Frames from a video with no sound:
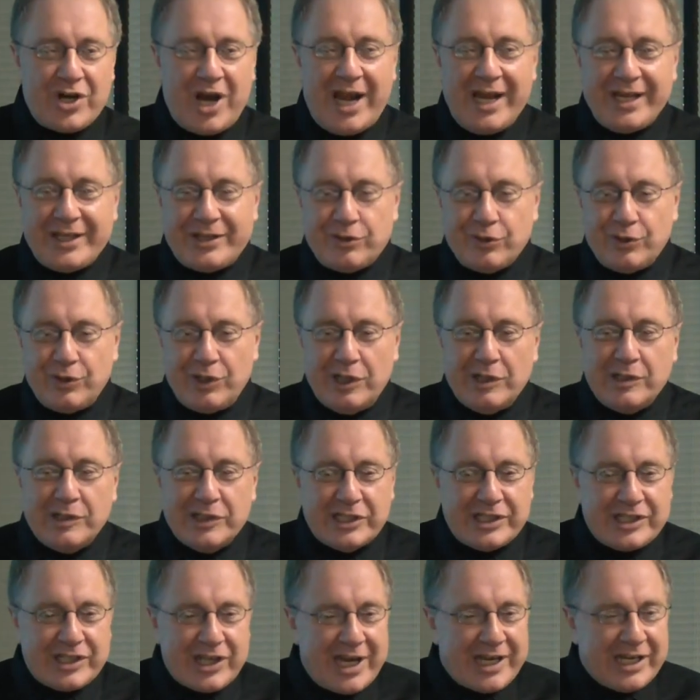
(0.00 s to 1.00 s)
try to
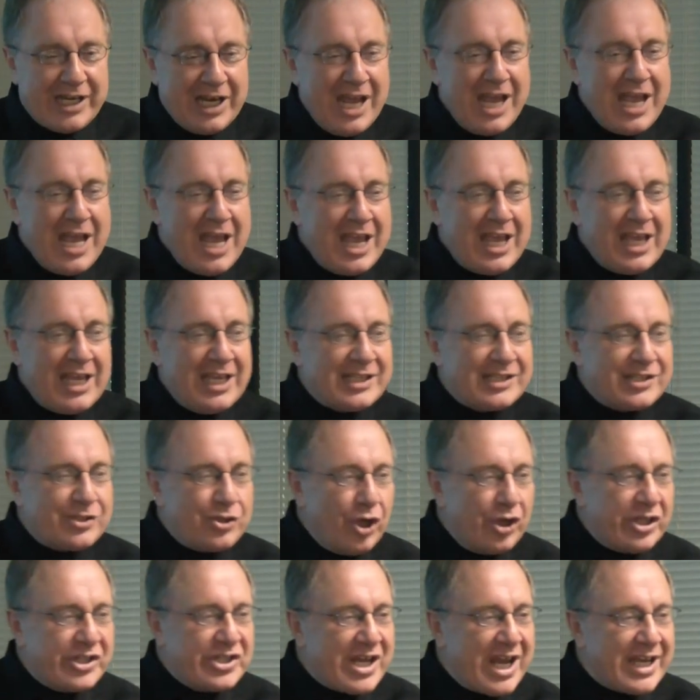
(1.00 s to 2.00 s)
illustrate, it's
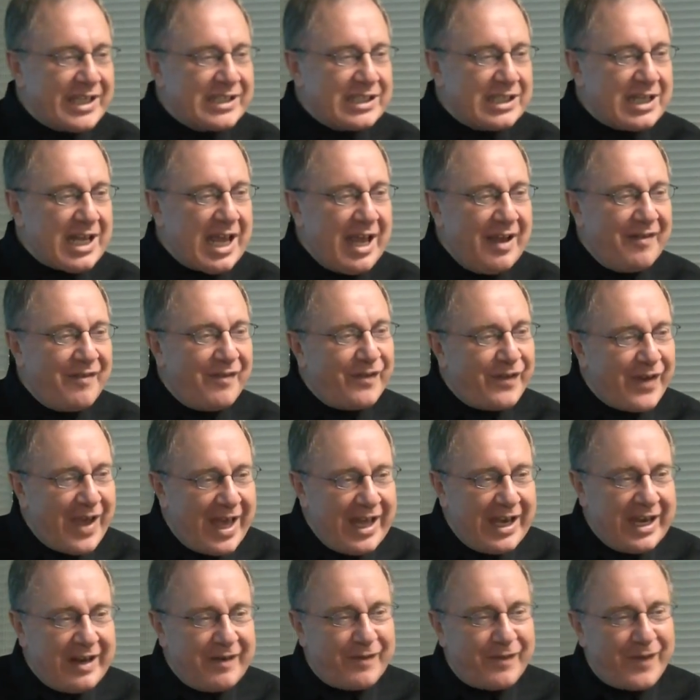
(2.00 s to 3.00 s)
not just a
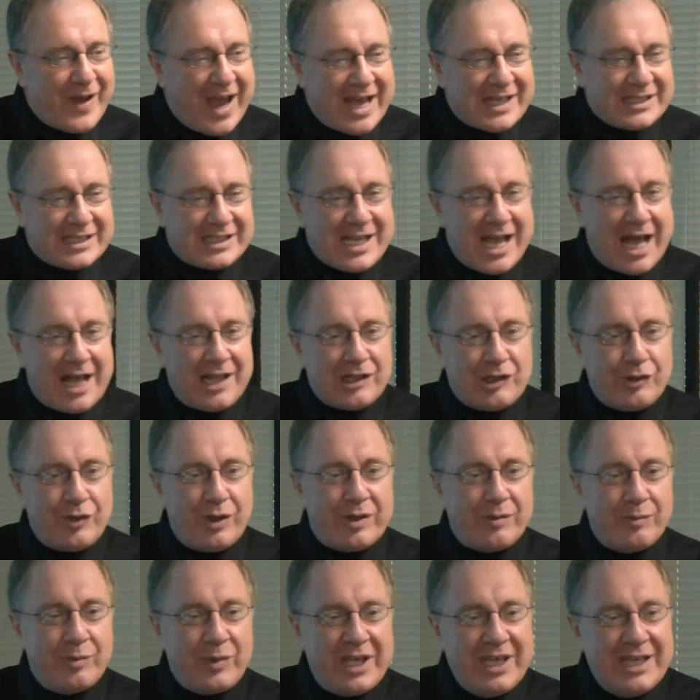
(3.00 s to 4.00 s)
very fast
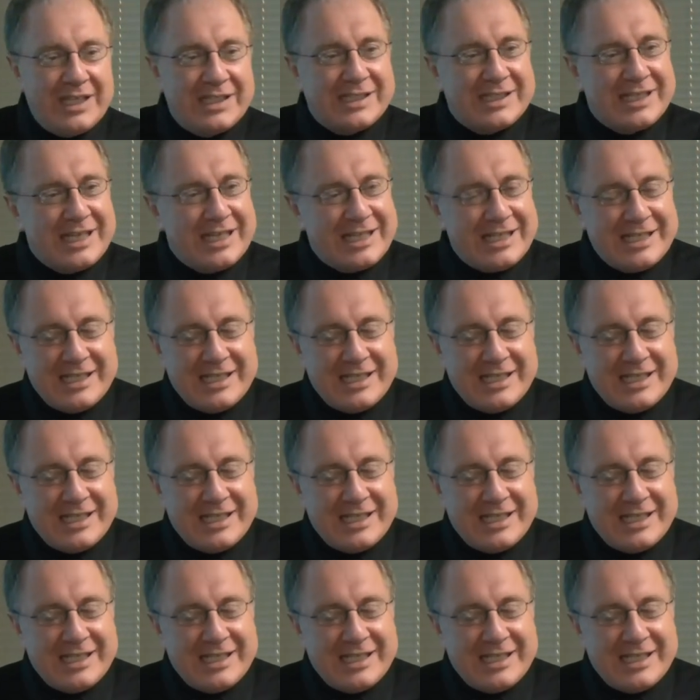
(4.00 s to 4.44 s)
algorithm, it's a